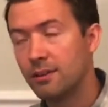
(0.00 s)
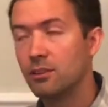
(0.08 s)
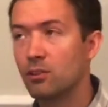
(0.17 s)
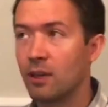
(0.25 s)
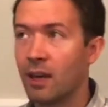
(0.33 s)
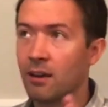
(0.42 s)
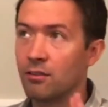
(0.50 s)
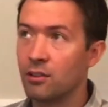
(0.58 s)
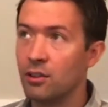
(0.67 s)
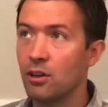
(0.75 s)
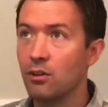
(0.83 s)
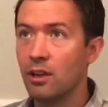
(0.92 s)
So you have a
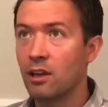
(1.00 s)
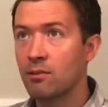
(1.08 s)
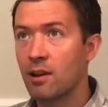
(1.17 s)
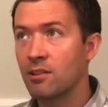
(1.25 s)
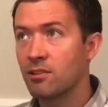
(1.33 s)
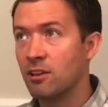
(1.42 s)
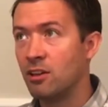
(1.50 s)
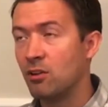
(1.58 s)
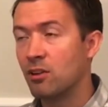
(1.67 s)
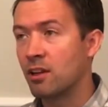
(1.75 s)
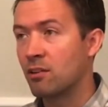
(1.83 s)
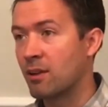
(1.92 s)
note and a rest, a
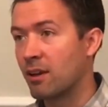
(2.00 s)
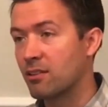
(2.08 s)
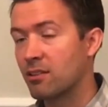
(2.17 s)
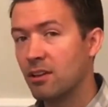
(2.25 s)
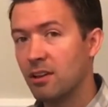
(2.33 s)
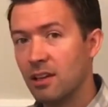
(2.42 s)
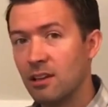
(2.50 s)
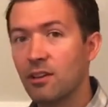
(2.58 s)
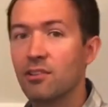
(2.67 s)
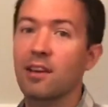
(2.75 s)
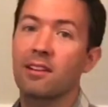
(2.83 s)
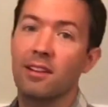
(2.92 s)
note and a rest. It
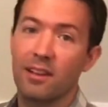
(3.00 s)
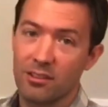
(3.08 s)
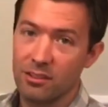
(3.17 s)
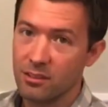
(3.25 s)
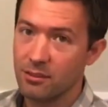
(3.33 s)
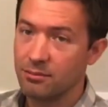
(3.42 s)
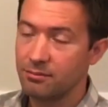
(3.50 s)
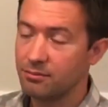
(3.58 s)
looks like this.